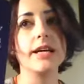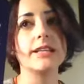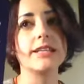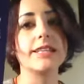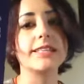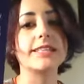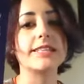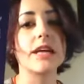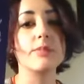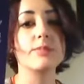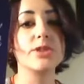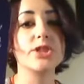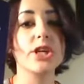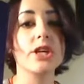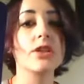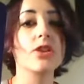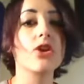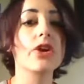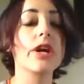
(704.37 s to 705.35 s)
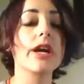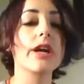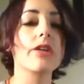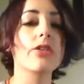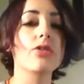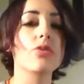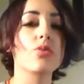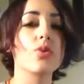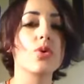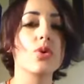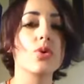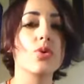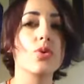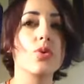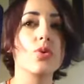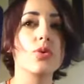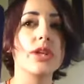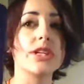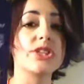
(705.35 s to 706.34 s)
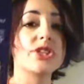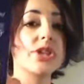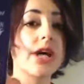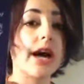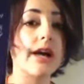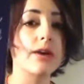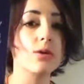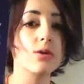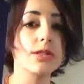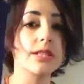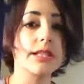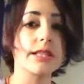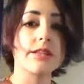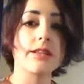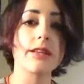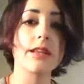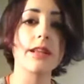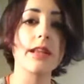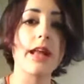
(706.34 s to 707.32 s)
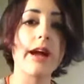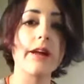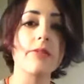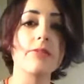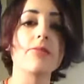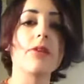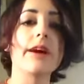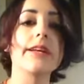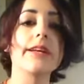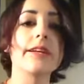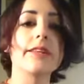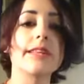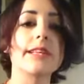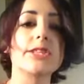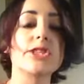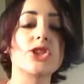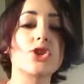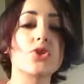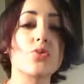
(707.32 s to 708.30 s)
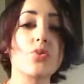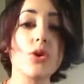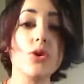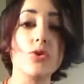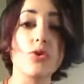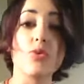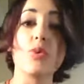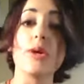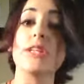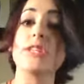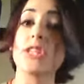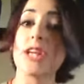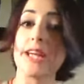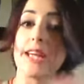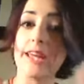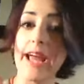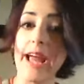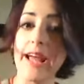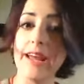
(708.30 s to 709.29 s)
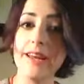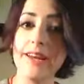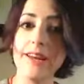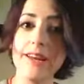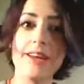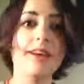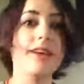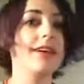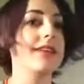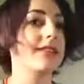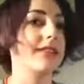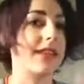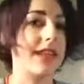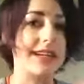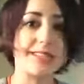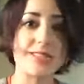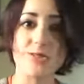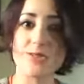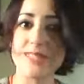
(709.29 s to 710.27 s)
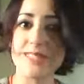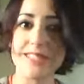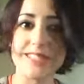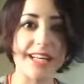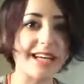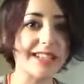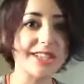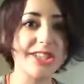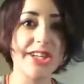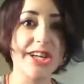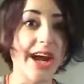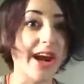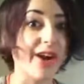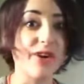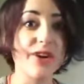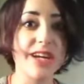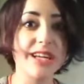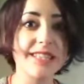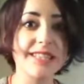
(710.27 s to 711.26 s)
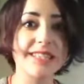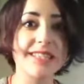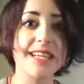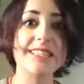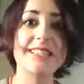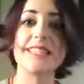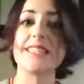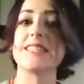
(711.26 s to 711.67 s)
deception, looking through the shadows into the light, finding the truth, which again, that's what Sagittarius does.